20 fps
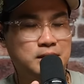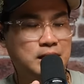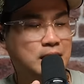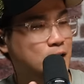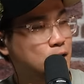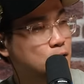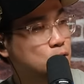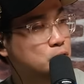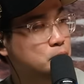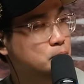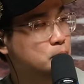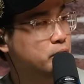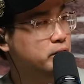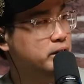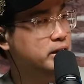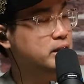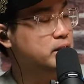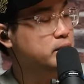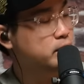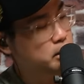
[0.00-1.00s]
Hello, good
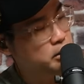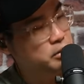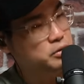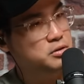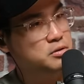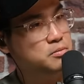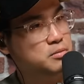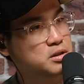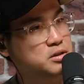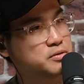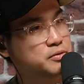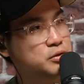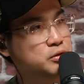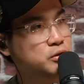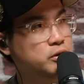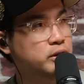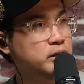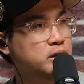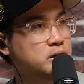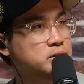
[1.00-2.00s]
morning. Thank you so much for
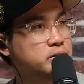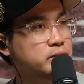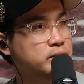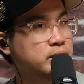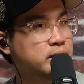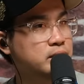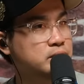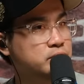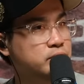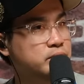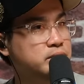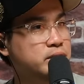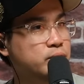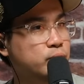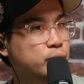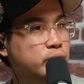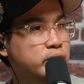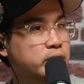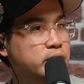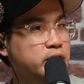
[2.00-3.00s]
joining us today. So is it
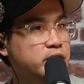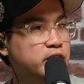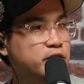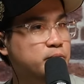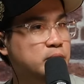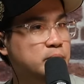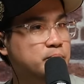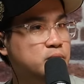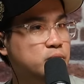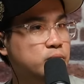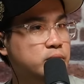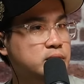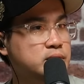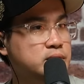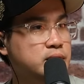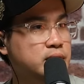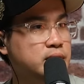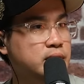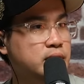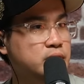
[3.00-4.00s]
weird if people were to
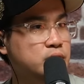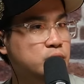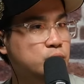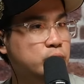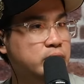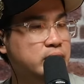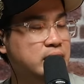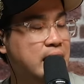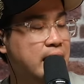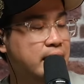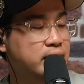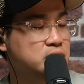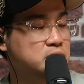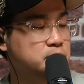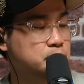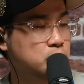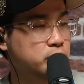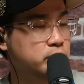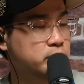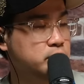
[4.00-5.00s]
say that you were an
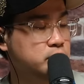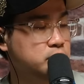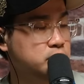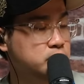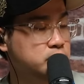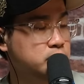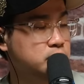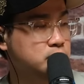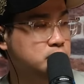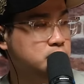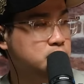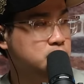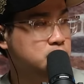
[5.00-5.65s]
ex-politician?